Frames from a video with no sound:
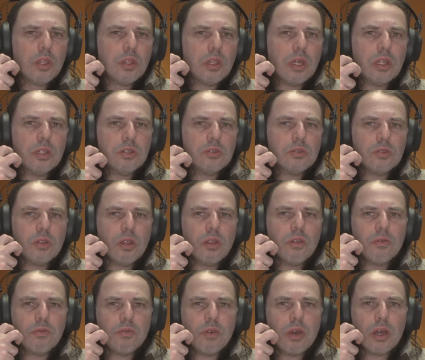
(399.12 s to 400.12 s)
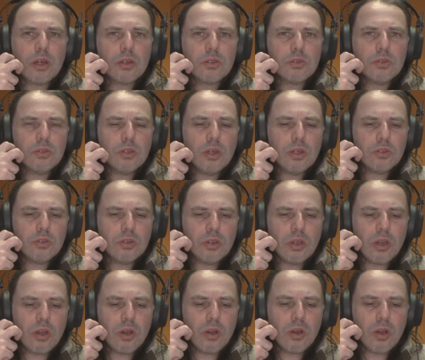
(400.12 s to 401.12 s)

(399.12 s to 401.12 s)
that is another factor that you